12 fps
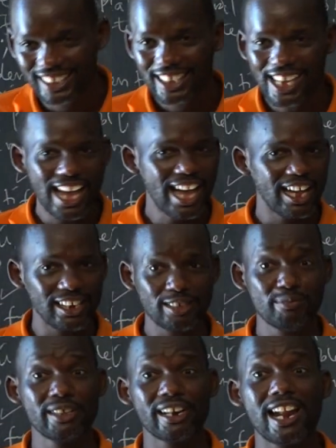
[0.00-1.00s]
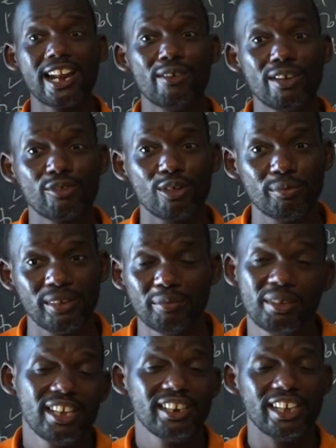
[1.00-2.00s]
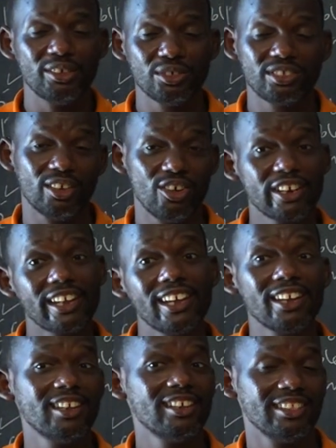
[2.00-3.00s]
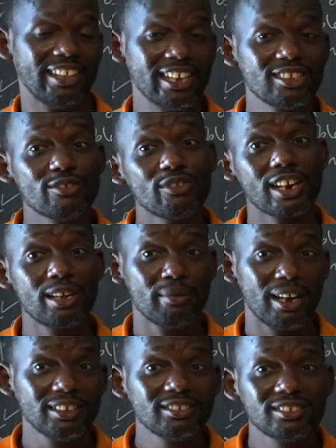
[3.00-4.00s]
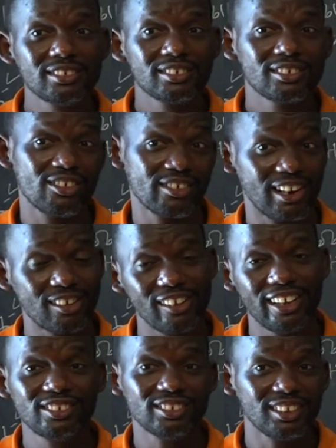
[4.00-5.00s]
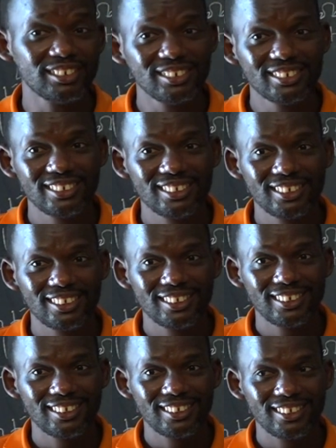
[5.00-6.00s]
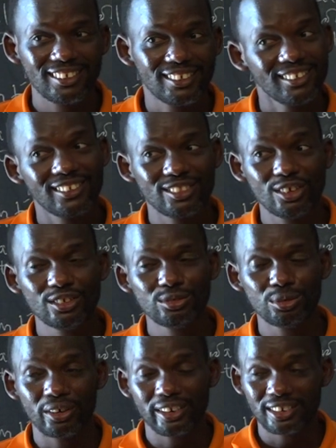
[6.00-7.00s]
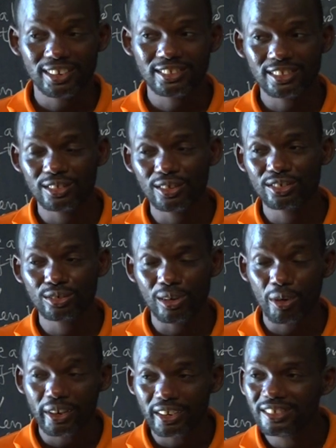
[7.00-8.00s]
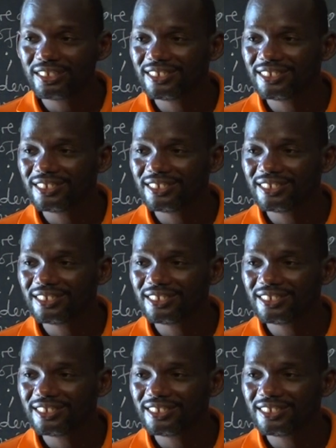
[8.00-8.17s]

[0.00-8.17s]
Let me run away from them. Then you say, okay, thank you very much. Congratulations. Don't worry, this is not your way.